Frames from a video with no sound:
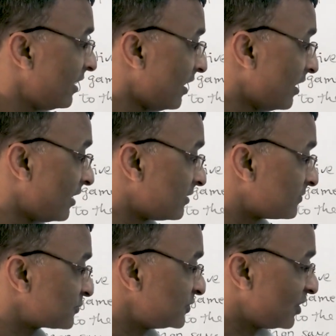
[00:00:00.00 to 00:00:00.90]

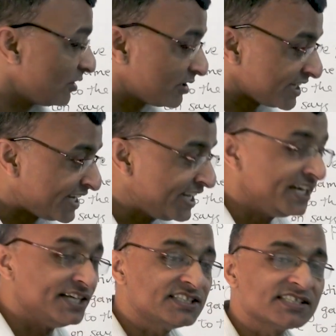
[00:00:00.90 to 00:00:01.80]
the
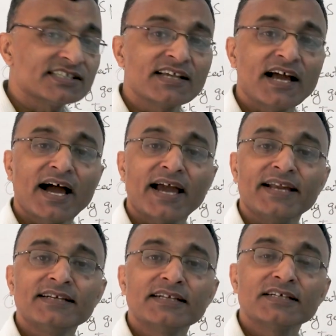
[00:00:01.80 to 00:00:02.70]
hints
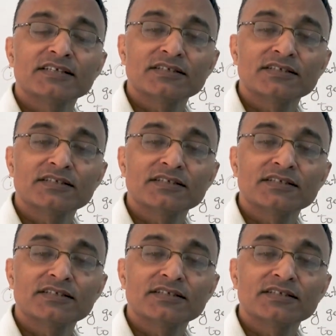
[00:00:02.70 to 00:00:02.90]
and